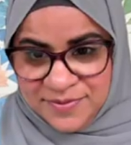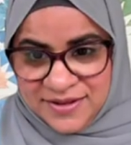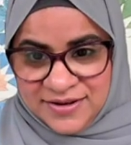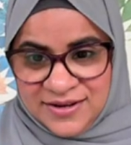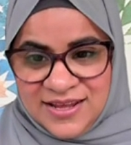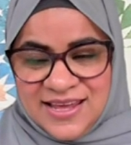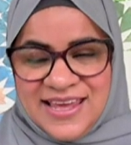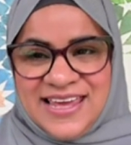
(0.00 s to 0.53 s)

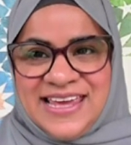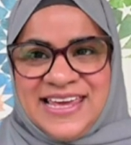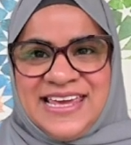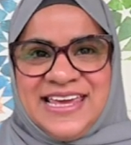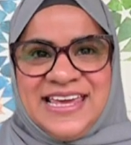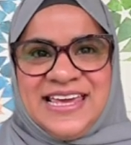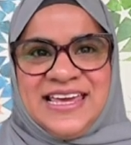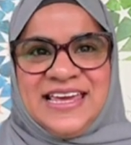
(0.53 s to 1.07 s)
Brian
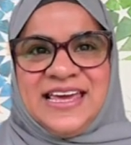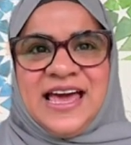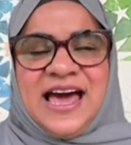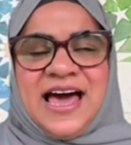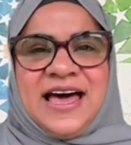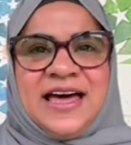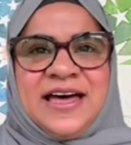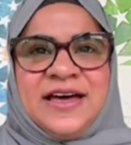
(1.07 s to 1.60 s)
Wichman,
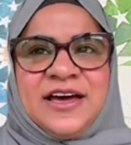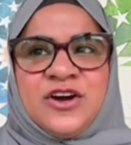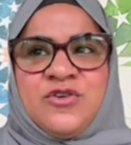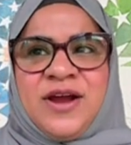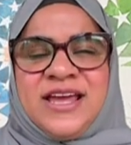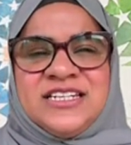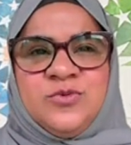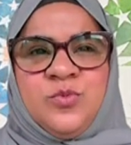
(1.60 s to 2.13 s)

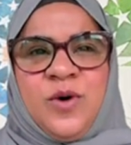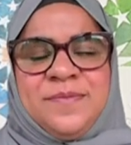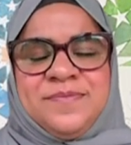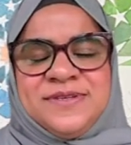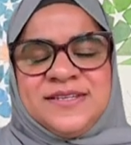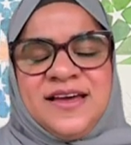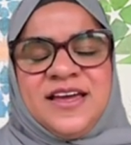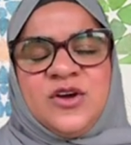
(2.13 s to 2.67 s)
he
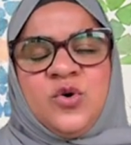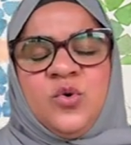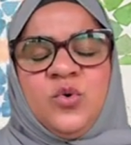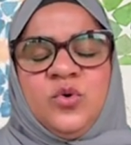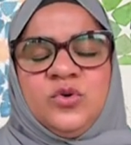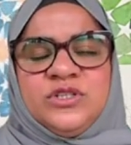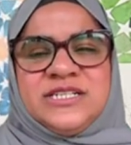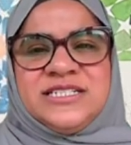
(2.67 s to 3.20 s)

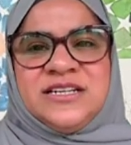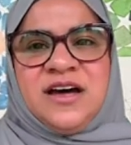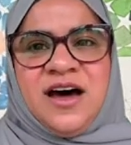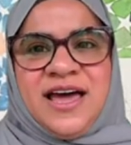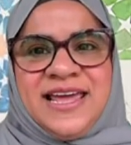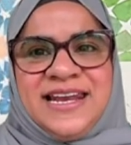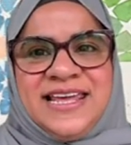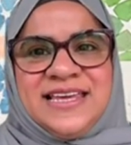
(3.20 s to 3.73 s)
created a
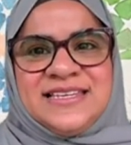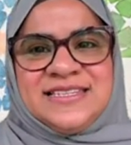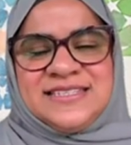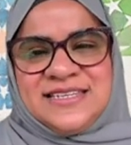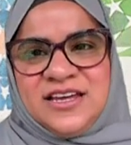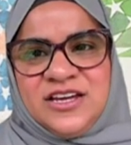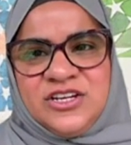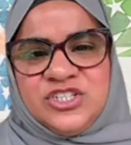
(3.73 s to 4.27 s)
website called
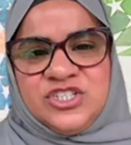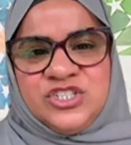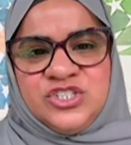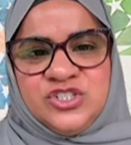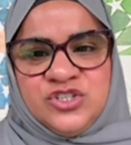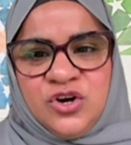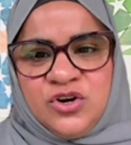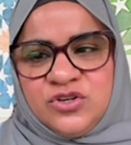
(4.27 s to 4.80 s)

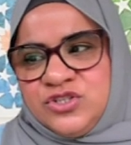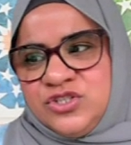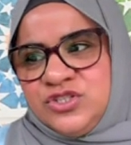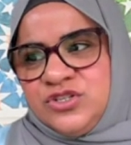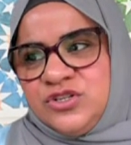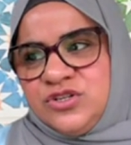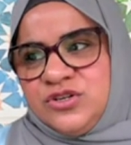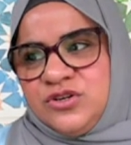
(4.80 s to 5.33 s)

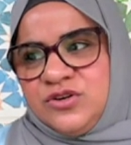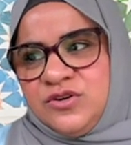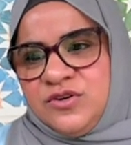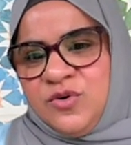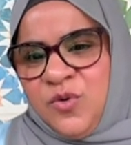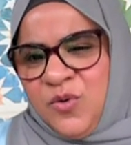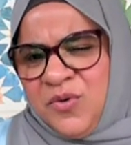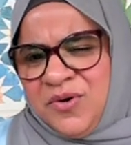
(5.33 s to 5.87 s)

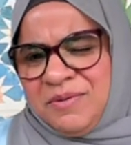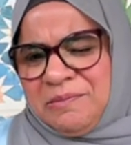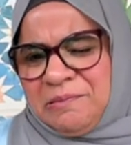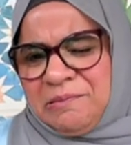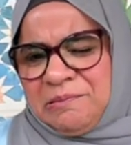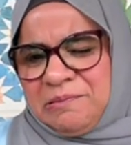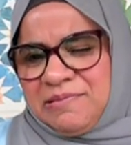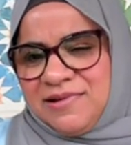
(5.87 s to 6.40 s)

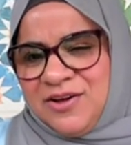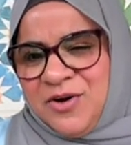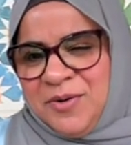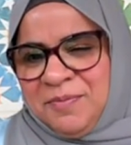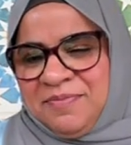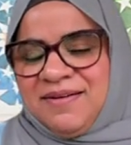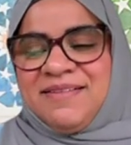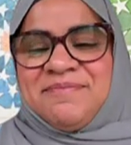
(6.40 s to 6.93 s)
tilingsearch.org.